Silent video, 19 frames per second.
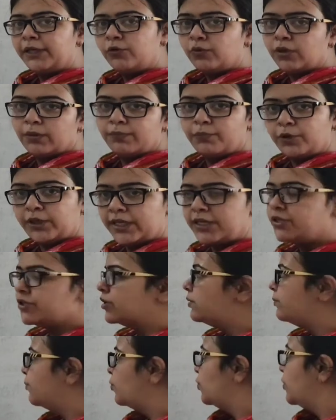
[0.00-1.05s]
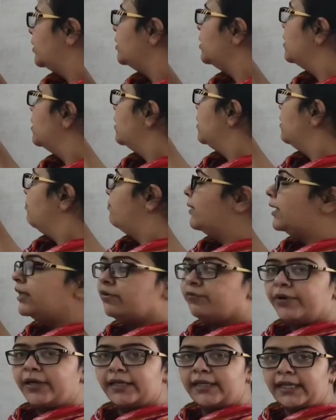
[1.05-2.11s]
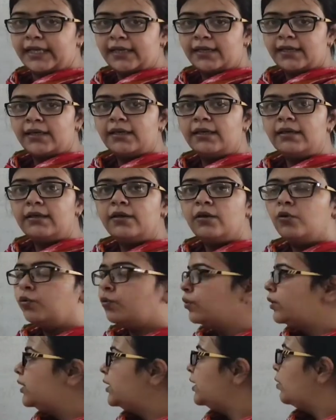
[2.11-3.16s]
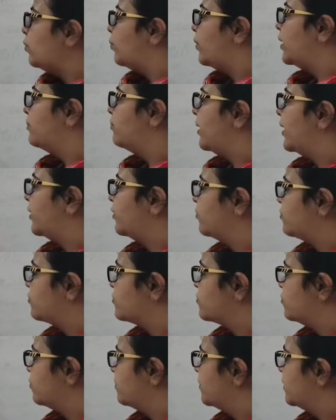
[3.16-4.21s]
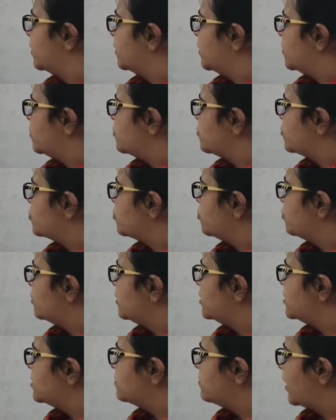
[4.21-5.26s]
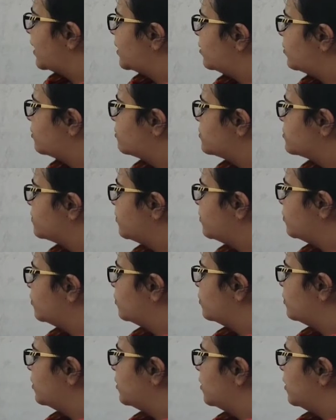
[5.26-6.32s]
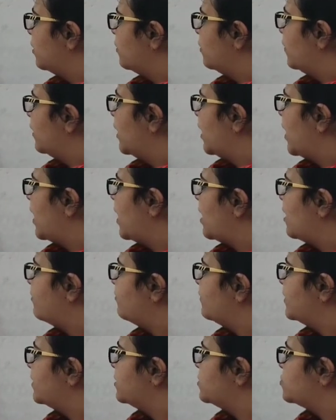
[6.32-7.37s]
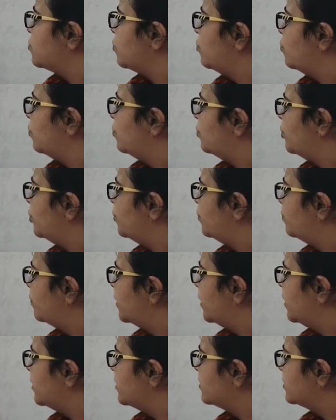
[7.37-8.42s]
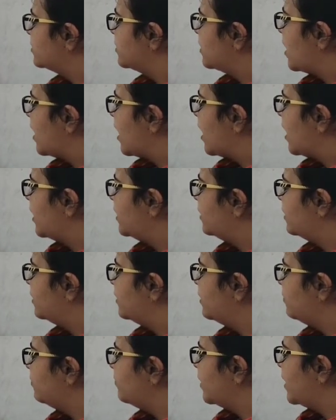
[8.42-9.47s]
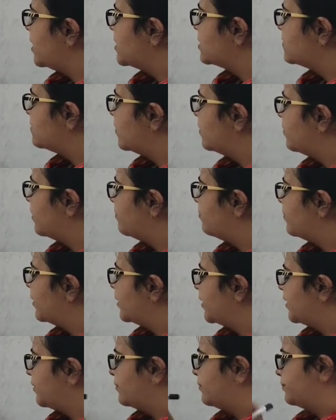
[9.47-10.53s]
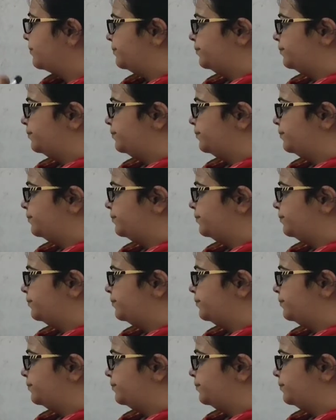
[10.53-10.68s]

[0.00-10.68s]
into a potential pollen, but we are taking only one microscope. So this microspore will have its own nucleus and a plasma membrane.